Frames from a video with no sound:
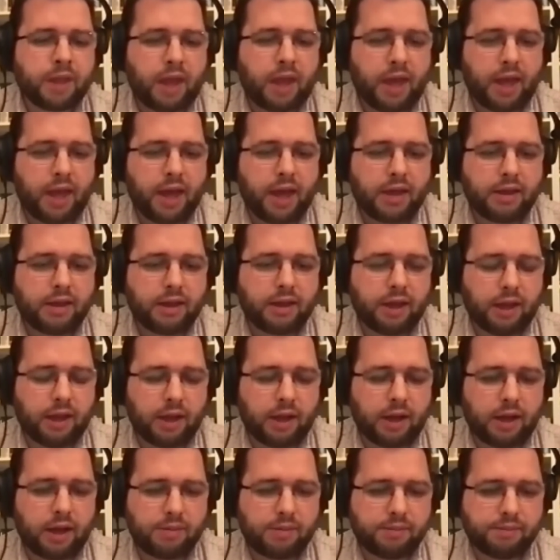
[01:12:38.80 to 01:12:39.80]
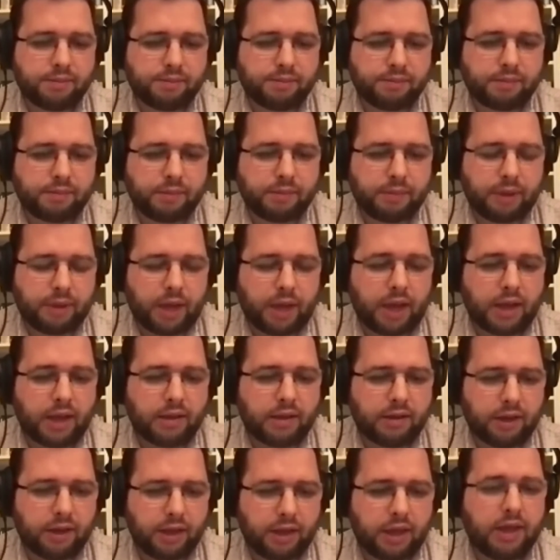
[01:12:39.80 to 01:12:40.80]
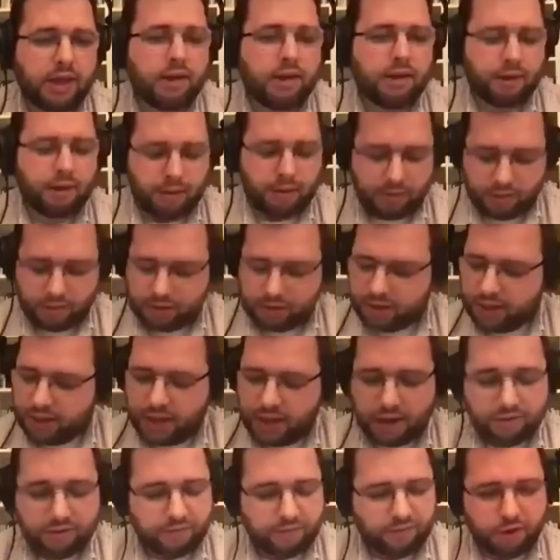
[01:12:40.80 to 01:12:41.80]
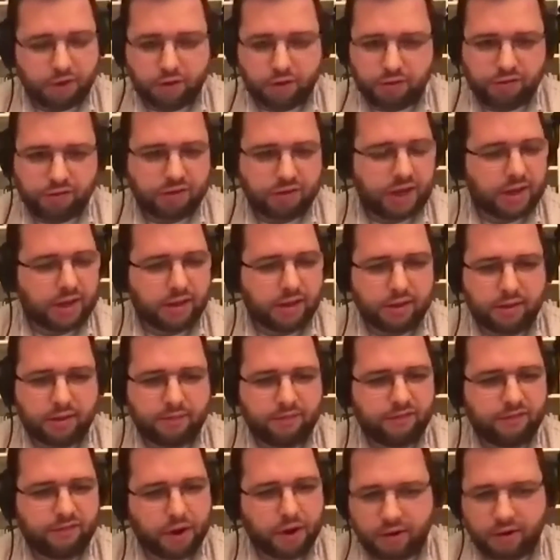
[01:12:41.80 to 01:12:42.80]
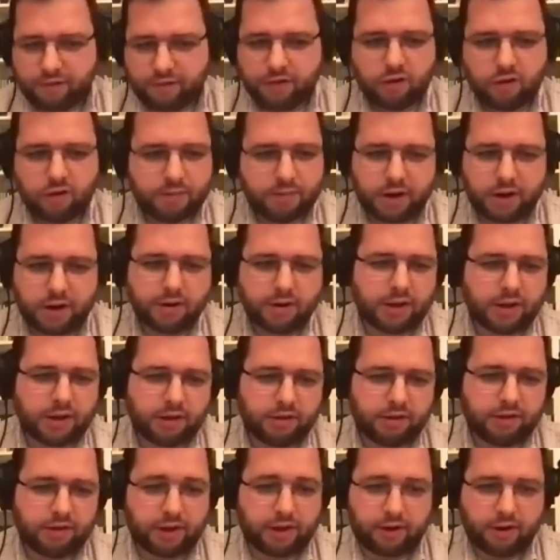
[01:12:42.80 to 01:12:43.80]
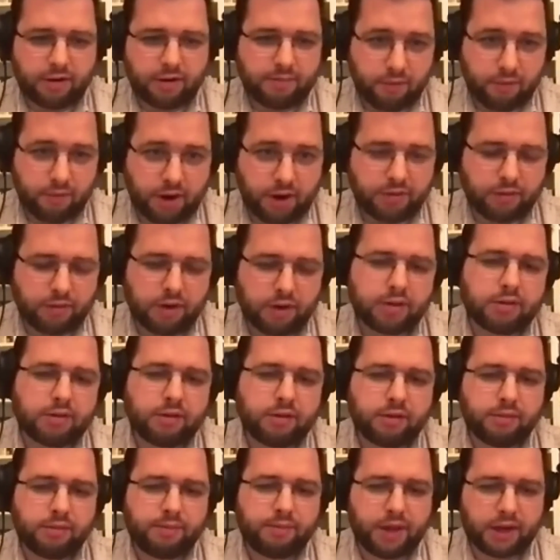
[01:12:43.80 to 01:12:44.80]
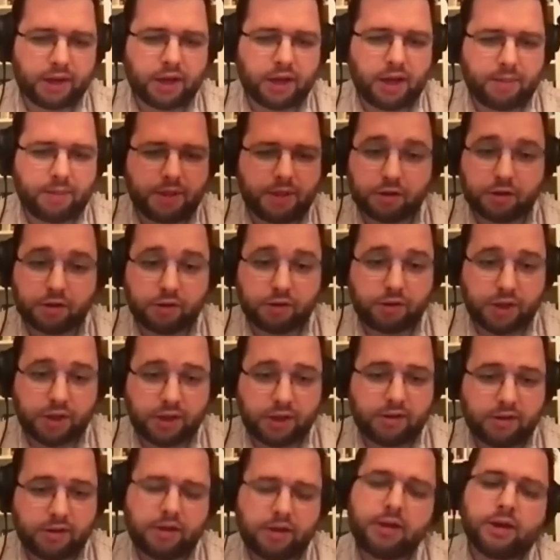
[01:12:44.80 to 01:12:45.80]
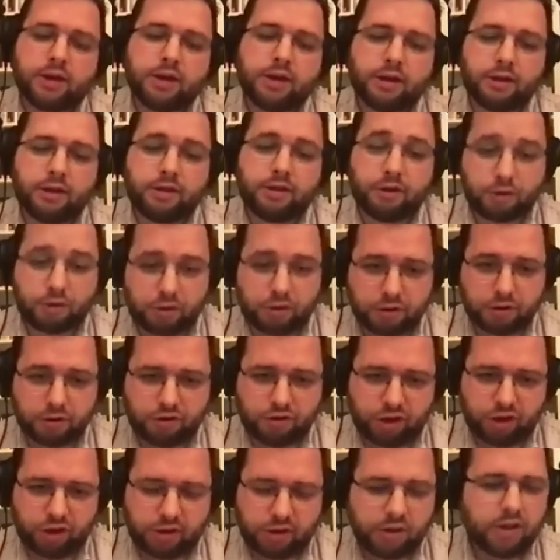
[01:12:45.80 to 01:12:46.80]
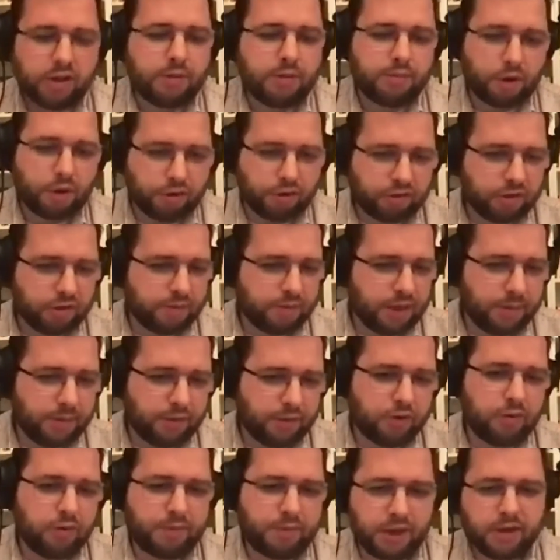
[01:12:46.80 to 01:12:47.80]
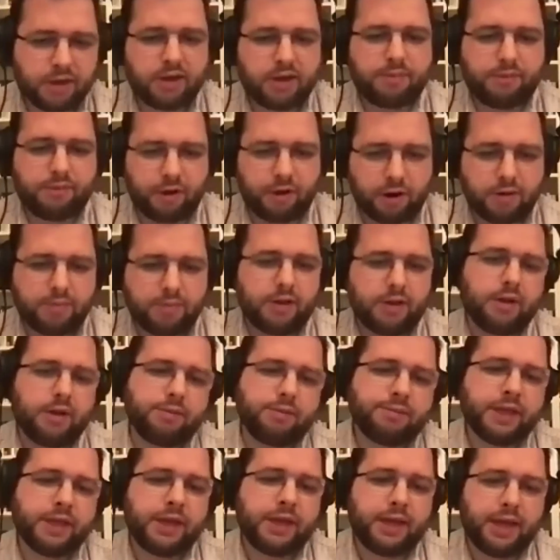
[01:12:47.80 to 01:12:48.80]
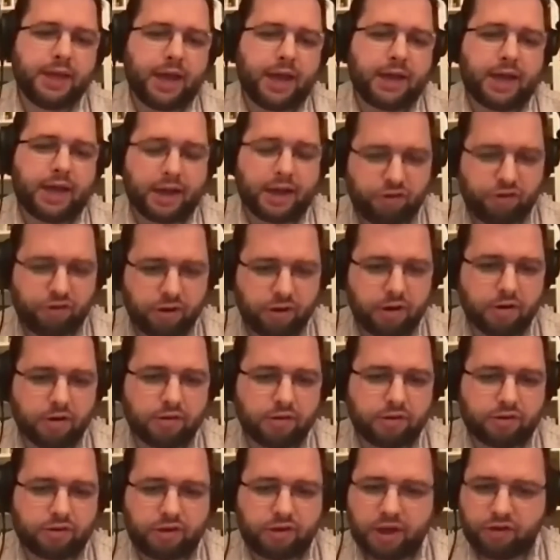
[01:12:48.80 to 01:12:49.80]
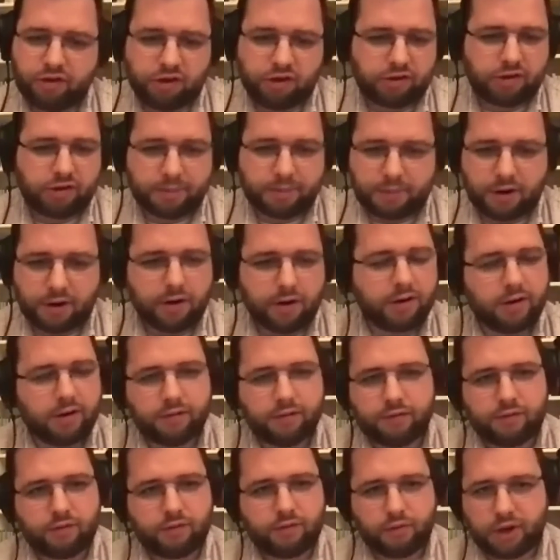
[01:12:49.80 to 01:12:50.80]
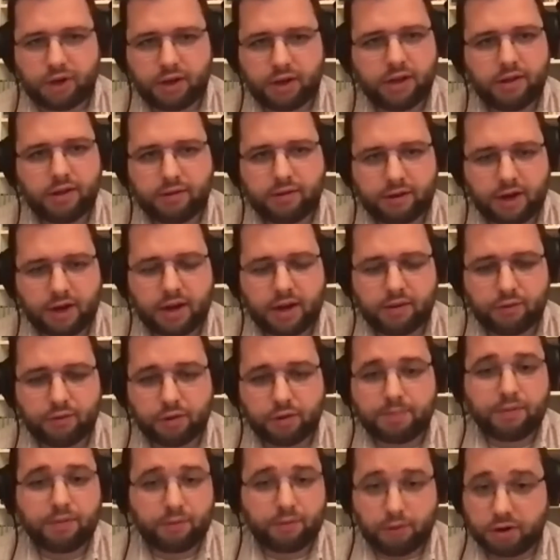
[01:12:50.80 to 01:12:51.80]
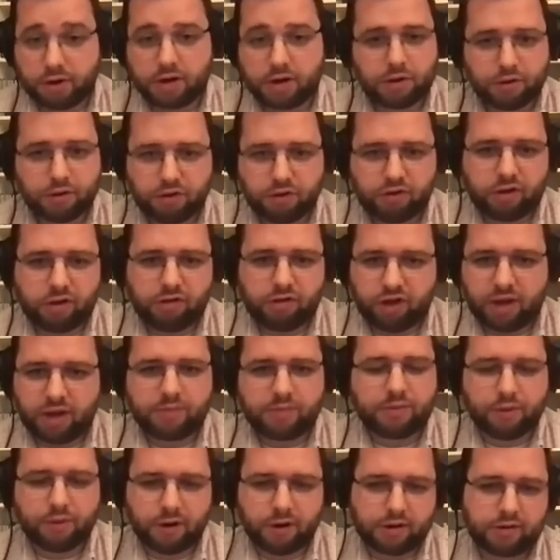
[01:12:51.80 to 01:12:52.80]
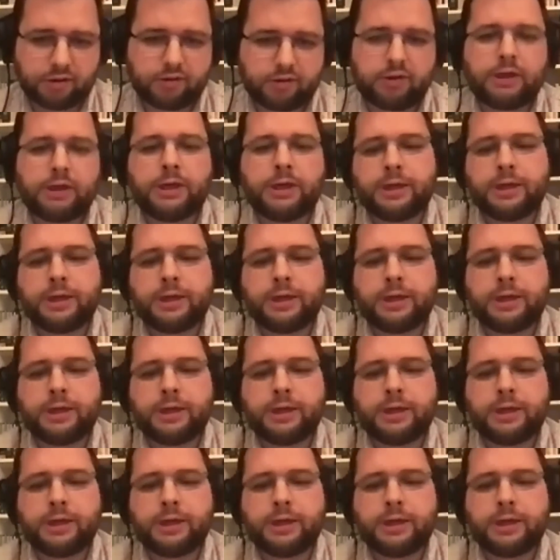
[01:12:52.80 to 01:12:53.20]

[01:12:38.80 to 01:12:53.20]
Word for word: and um, and he he has views that very few Americans that aren't Brethren pick up, including no clergy. Most of the people who pick up Darby and actually are teaching some part of what he taught were, were clergy. James Brookes,